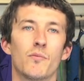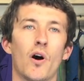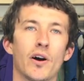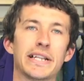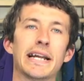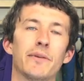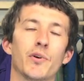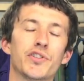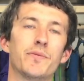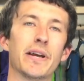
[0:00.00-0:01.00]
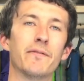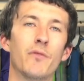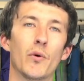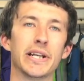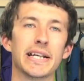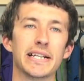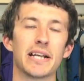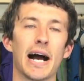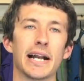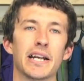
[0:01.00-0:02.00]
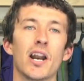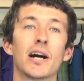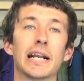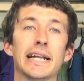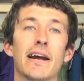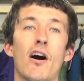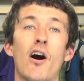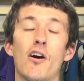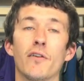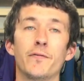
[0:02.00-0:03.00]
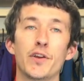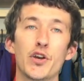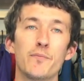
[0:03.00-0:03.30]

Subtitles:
ideally wants to be avoided. And luckily there are a few